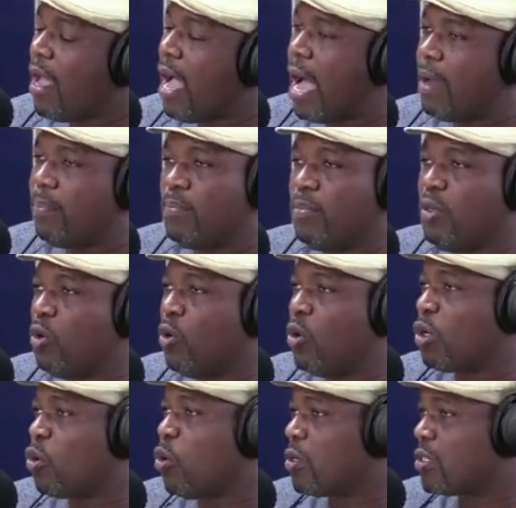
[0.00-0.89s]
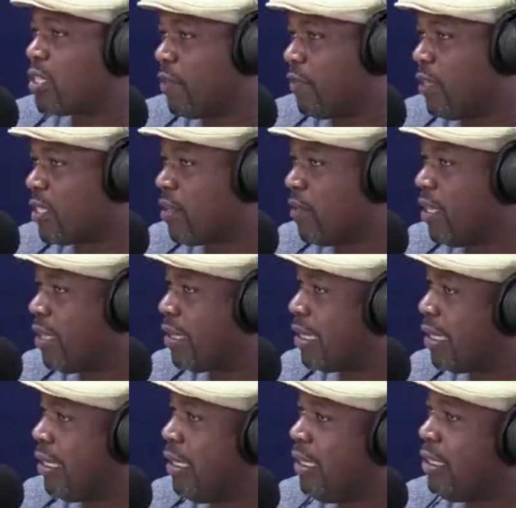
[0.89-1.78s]
Add me on
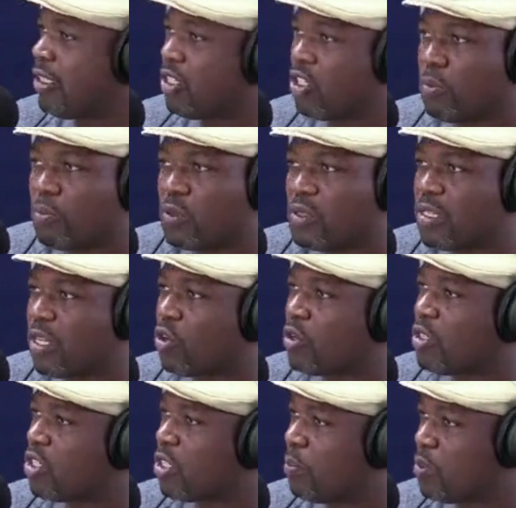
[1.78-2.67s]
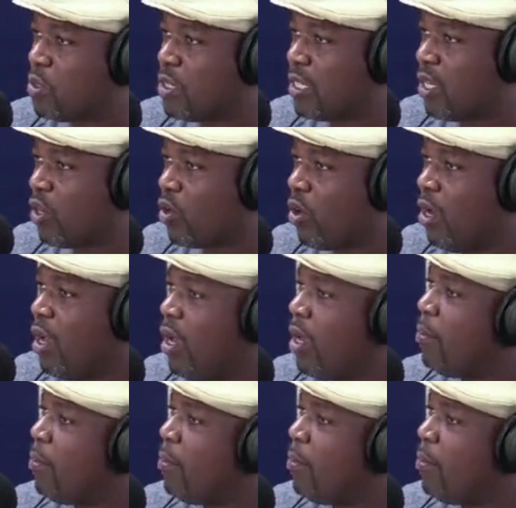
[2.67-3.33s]
0773 000 000.